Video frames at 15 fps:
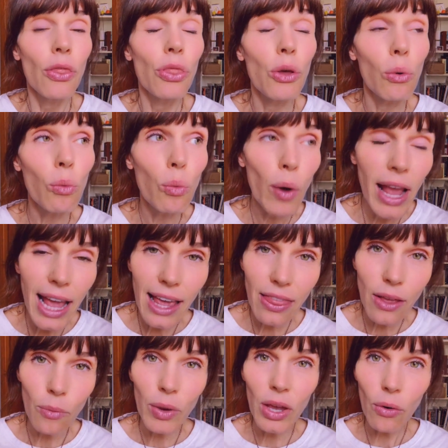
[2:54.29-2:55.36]
the way
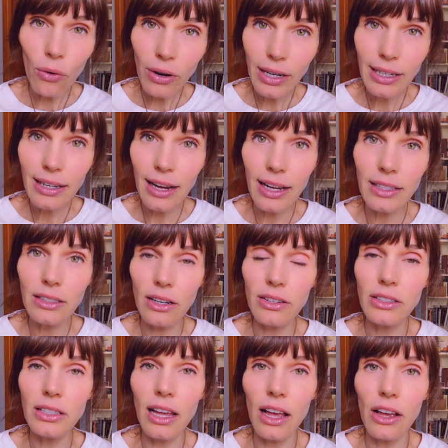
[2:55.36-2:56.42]
that we organize
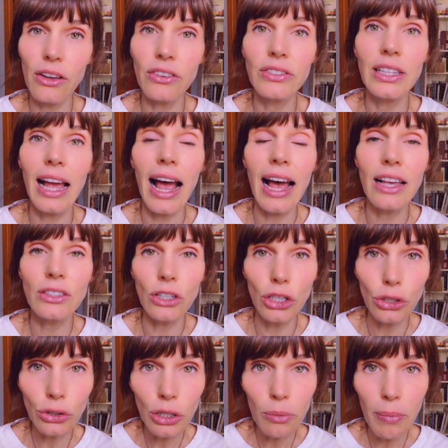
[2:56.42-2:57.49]
ourselves as a
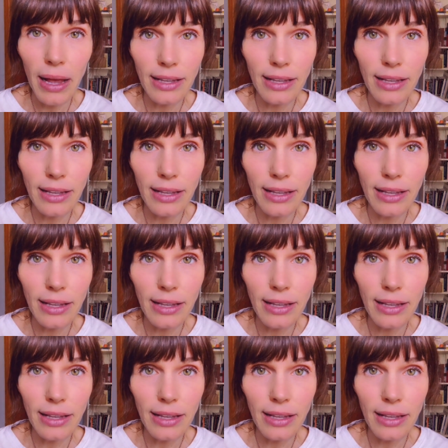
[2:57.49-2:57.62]
group,